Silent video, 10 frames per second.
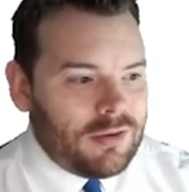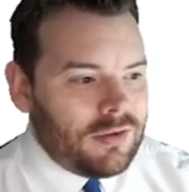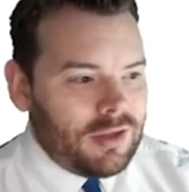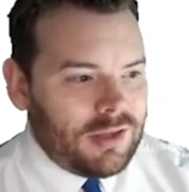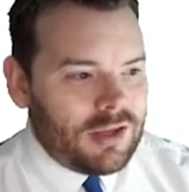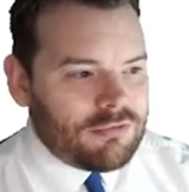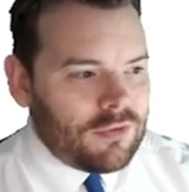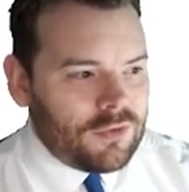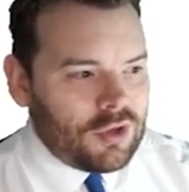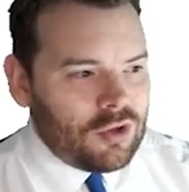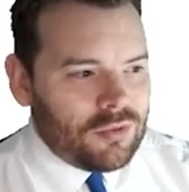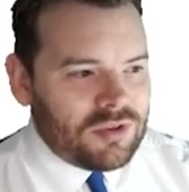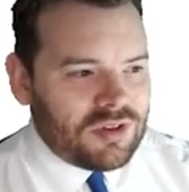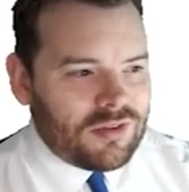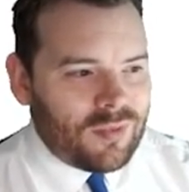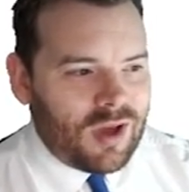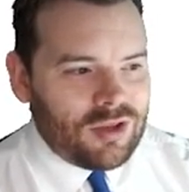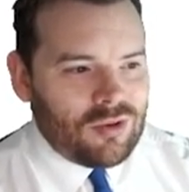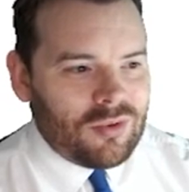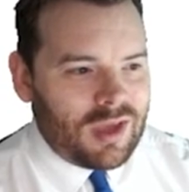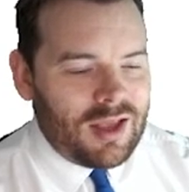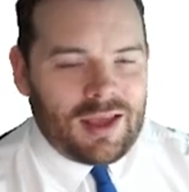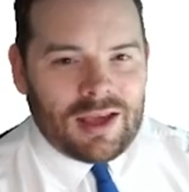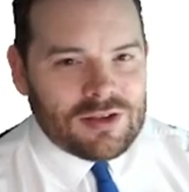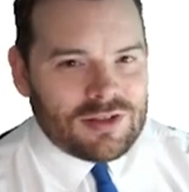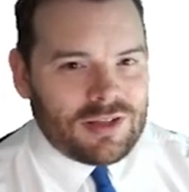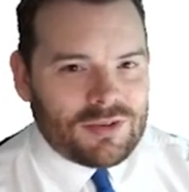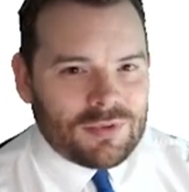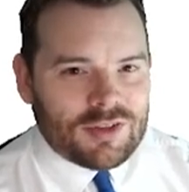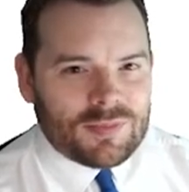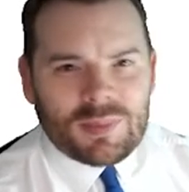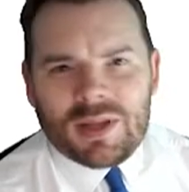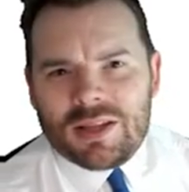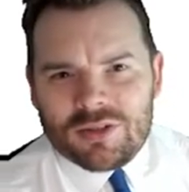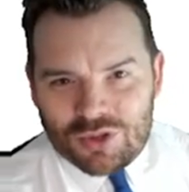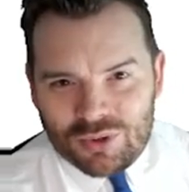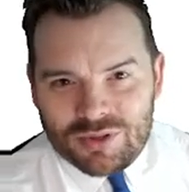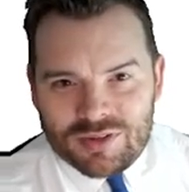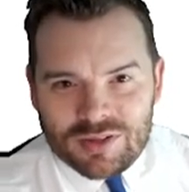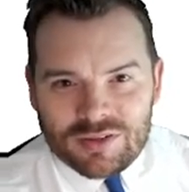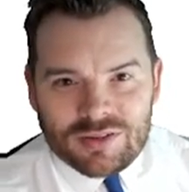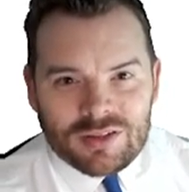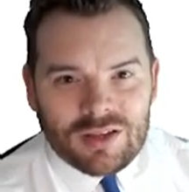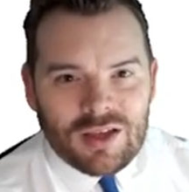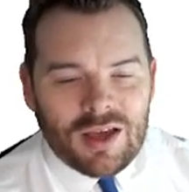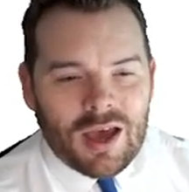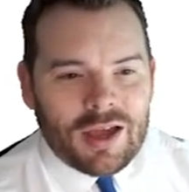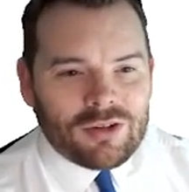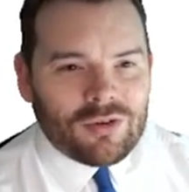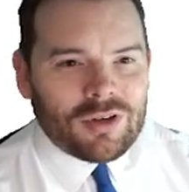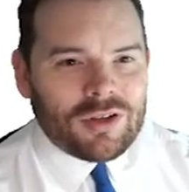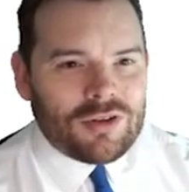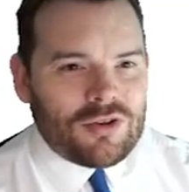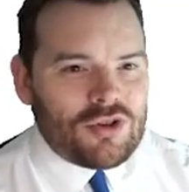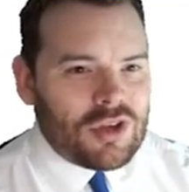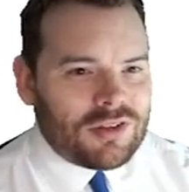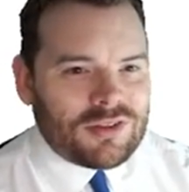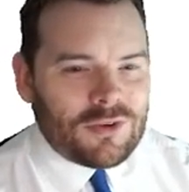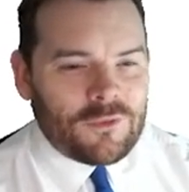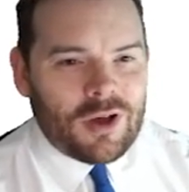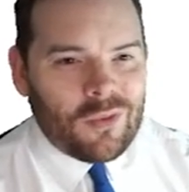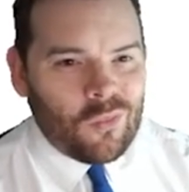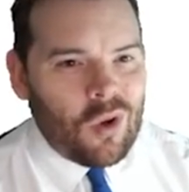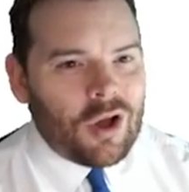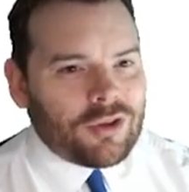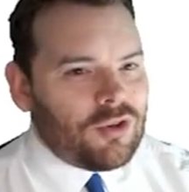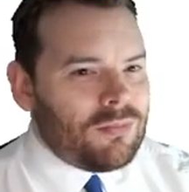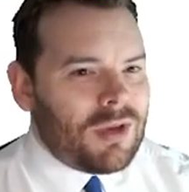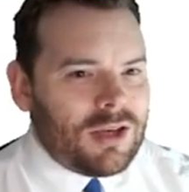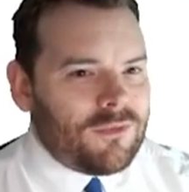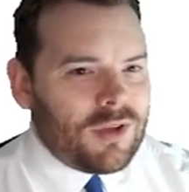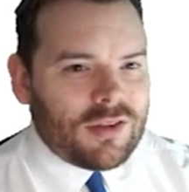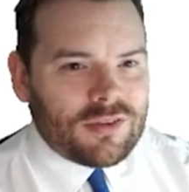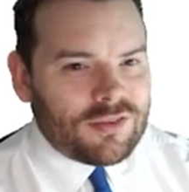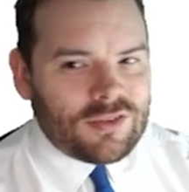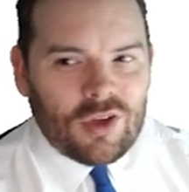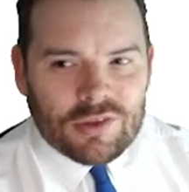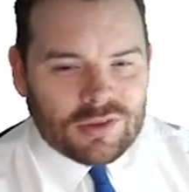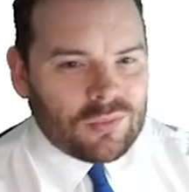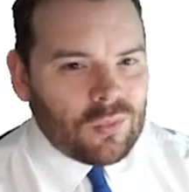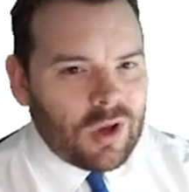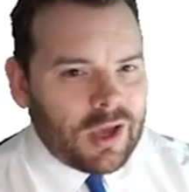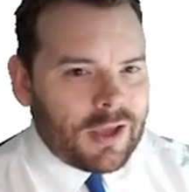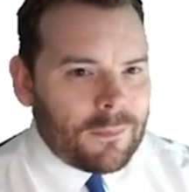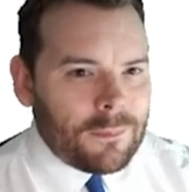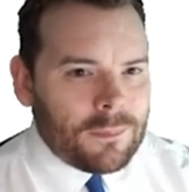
In this review, this is where you get actually to explain your choices and you can justify why you made things a certain way.